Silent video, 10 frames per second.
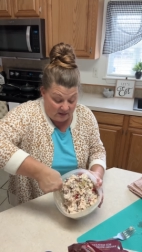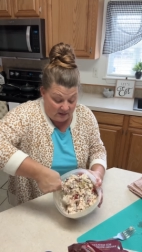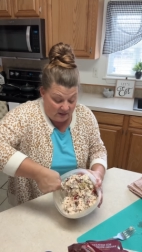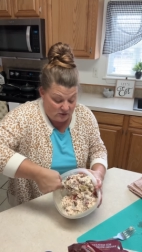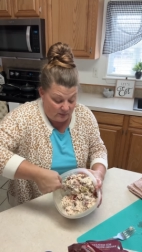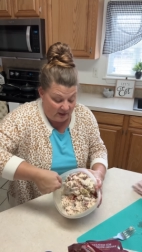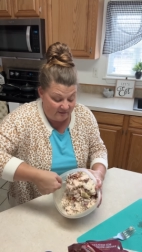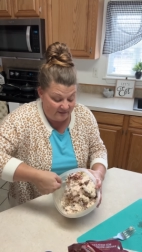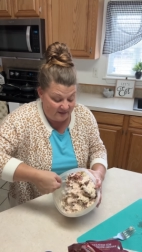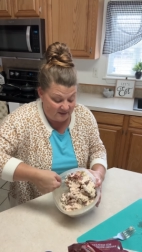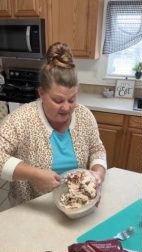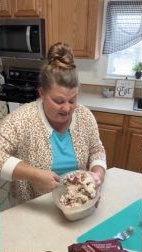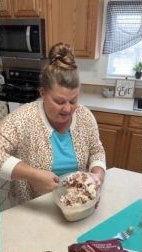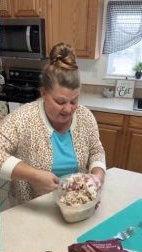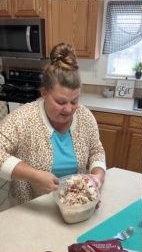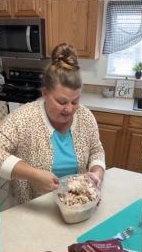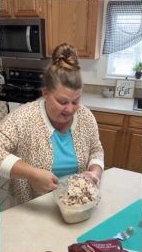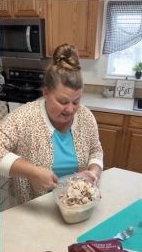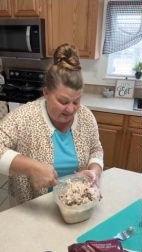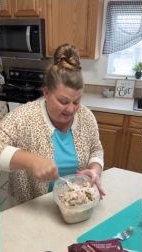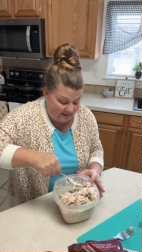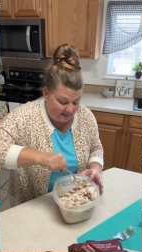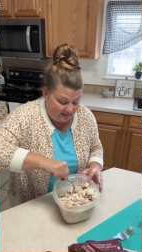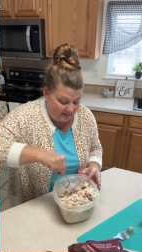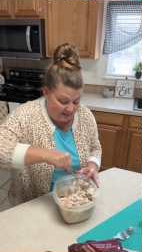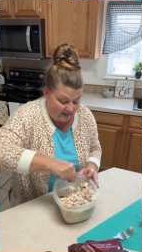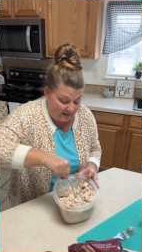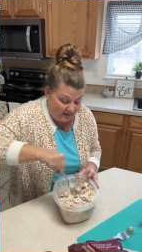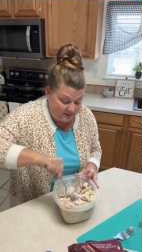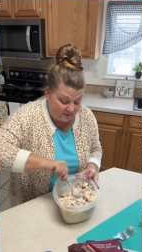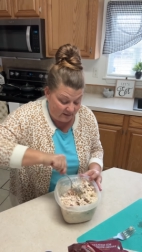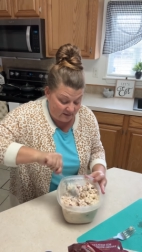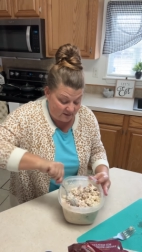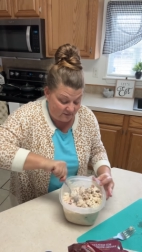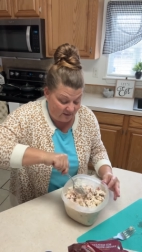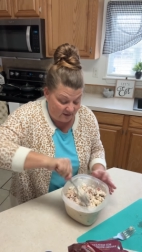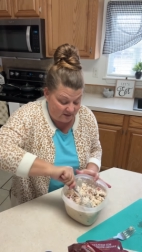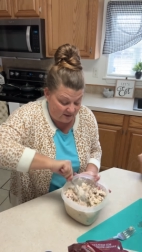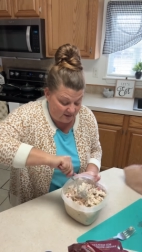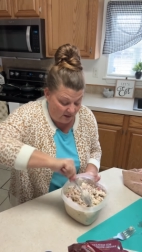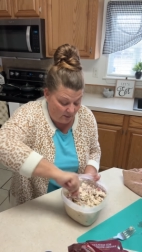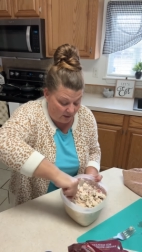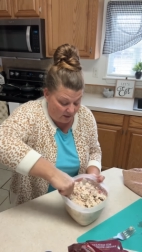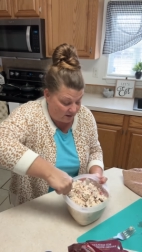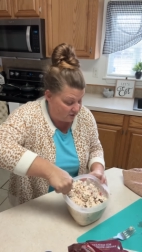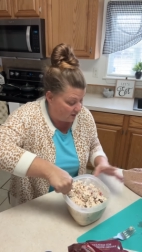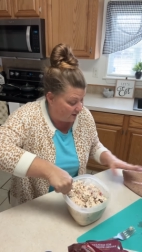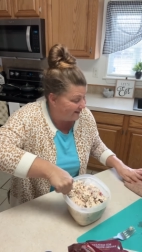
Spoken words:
his breakfast, and now he's gonna get to finish his homework, aren't you?